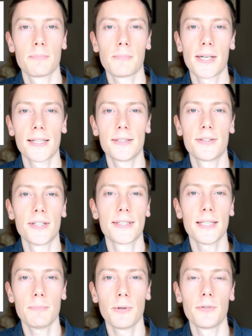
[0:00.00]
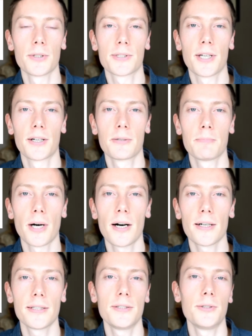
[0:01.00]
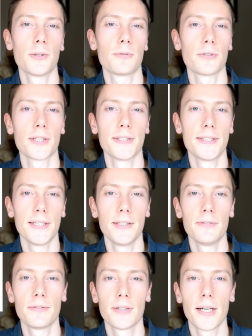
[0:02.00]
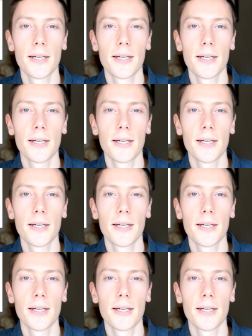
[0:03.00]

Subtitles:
place the tip of your tongue behind your front teeth,